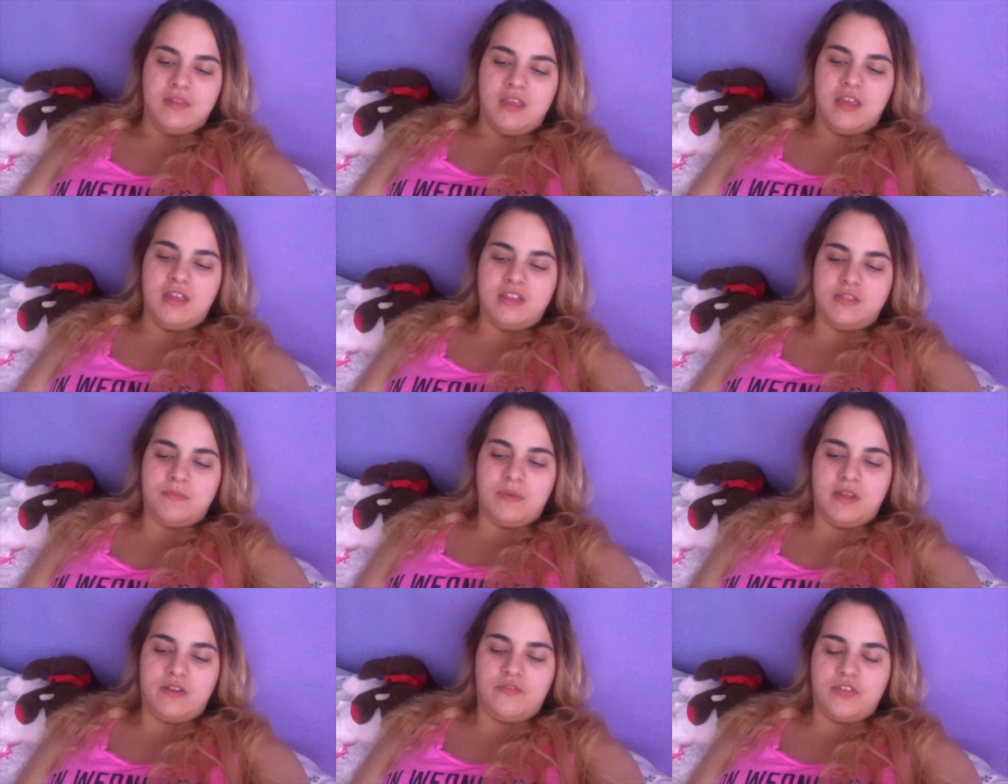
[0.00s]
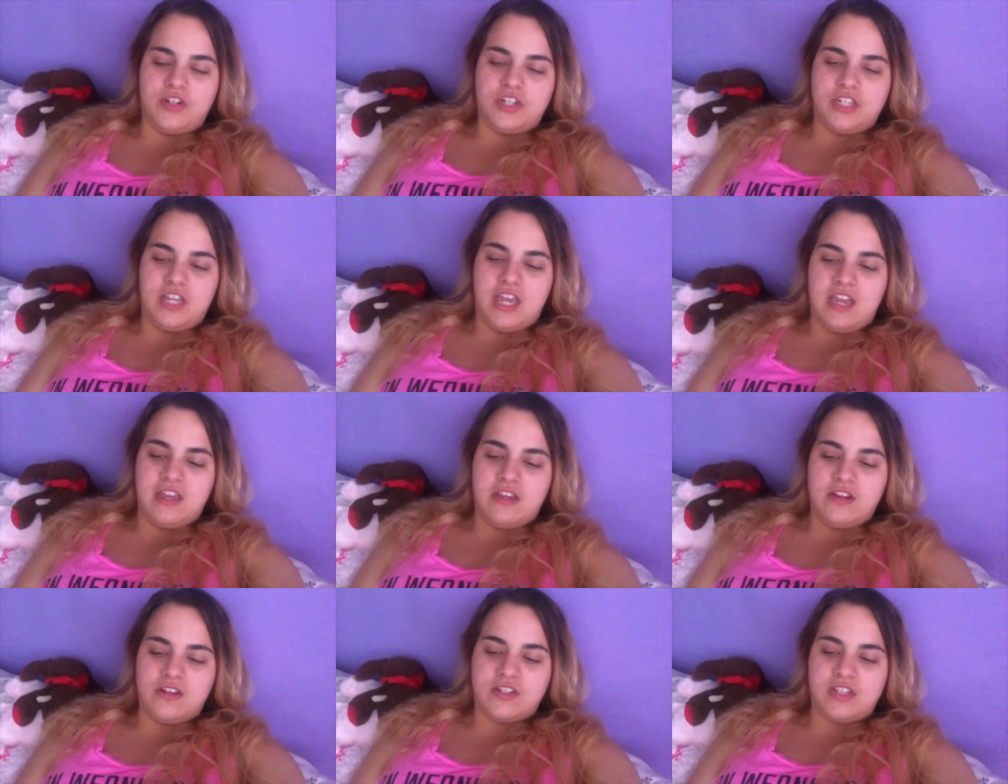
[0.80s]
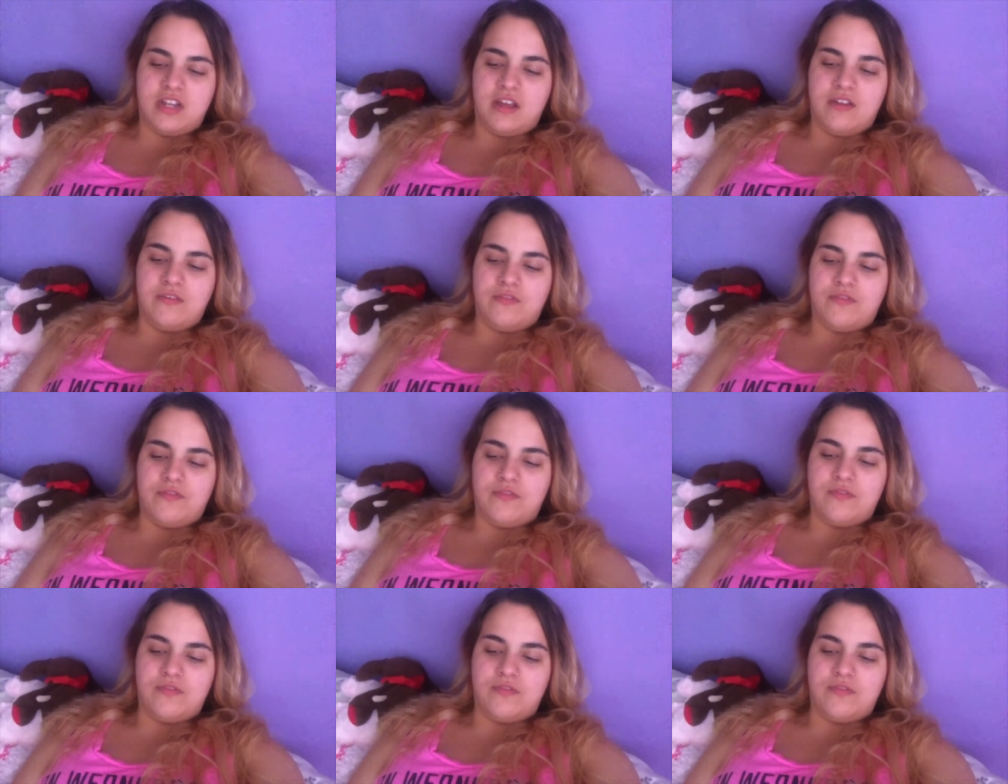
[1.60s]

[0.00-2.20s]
it's been officially eight years that I've